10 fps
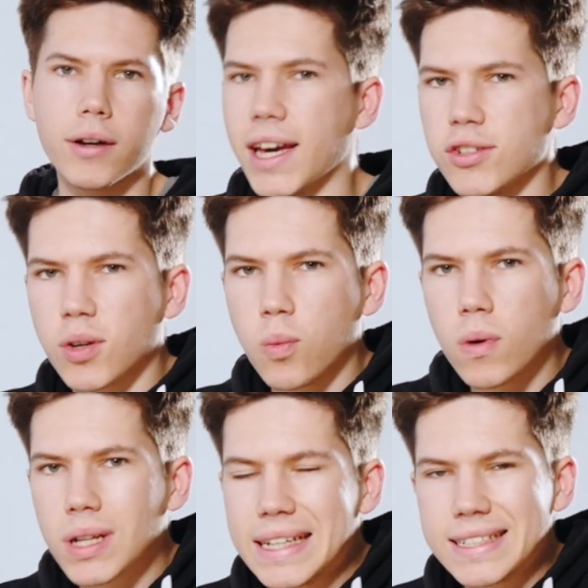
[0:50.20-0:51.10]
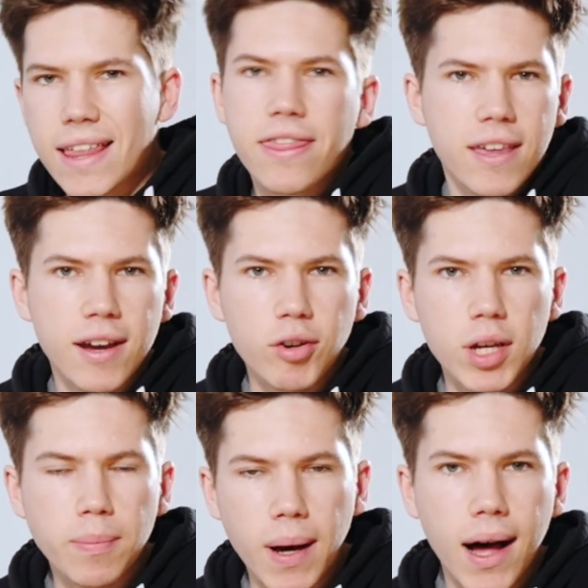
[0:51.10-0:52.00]
Okay, so what is the
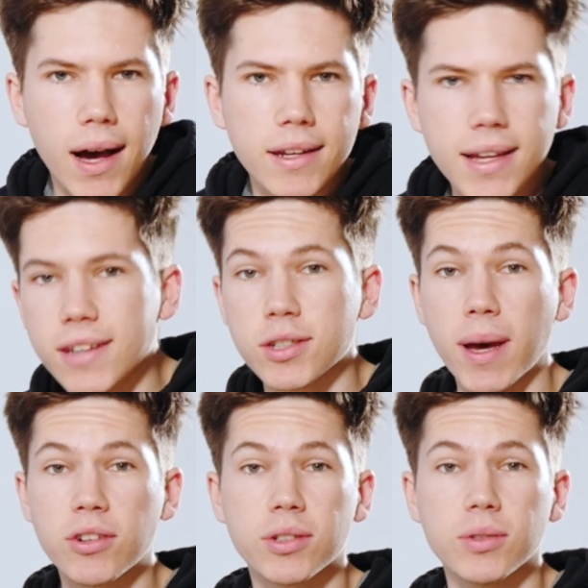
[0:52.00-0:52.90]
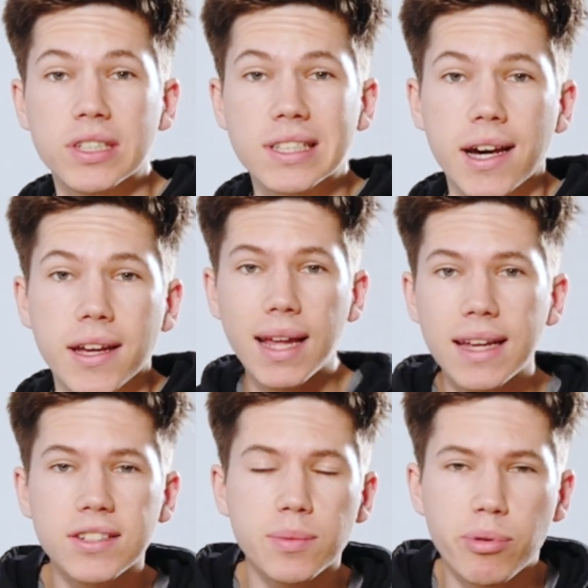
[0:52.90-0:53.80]
theory behind asymmetrical design?
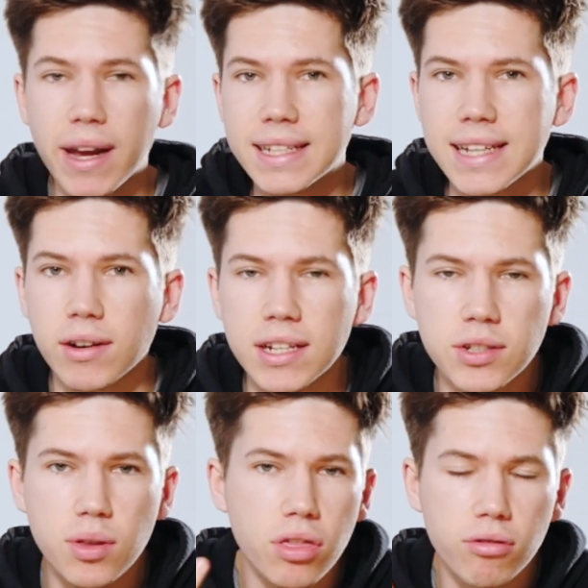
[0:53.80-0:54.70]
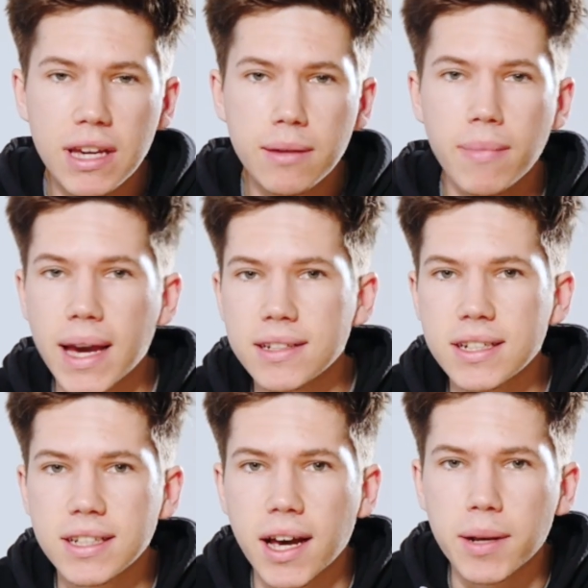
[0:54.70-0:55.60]
Let's break it down into three main
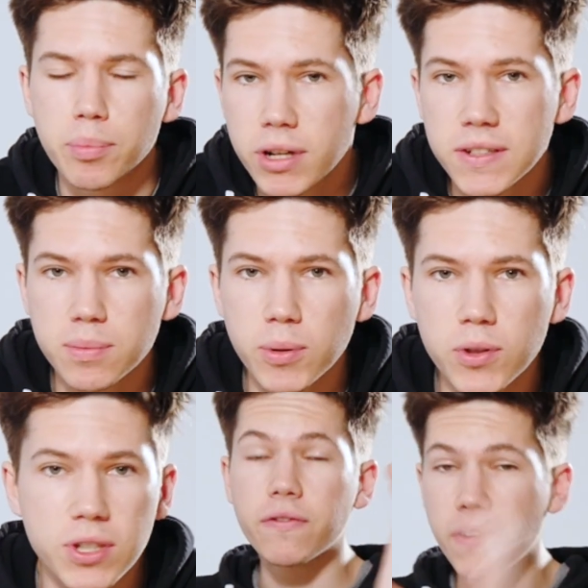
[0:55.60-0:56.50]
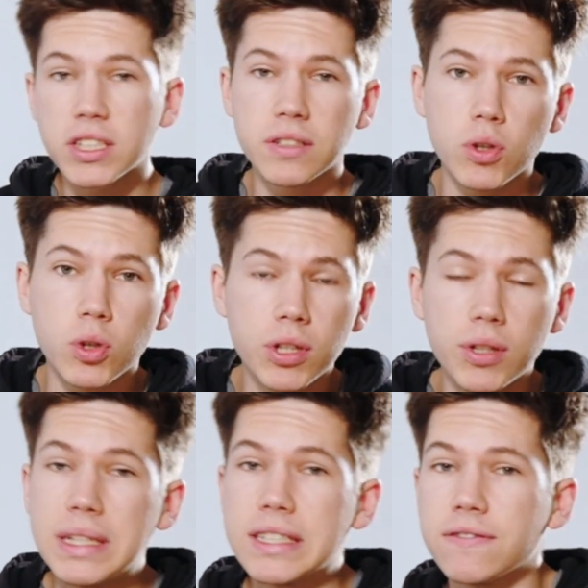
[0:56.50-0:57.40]
design principles. So first of all,
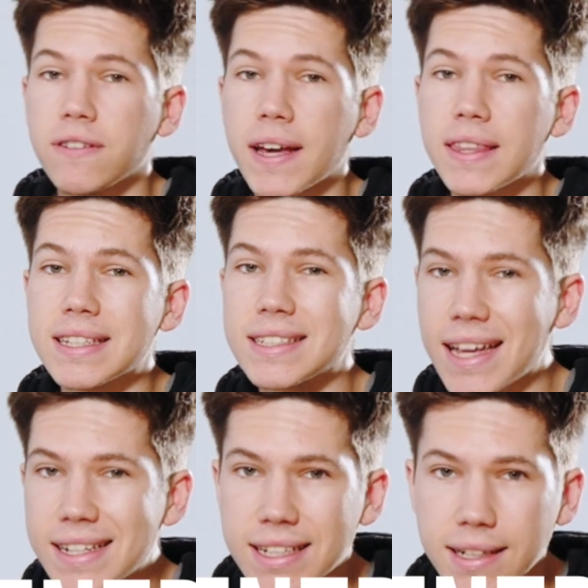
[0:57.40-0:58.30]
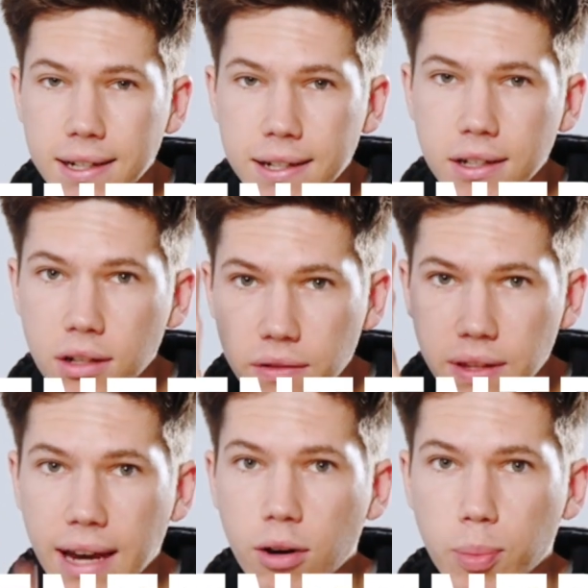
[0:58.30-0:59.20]
you need to find the center line of the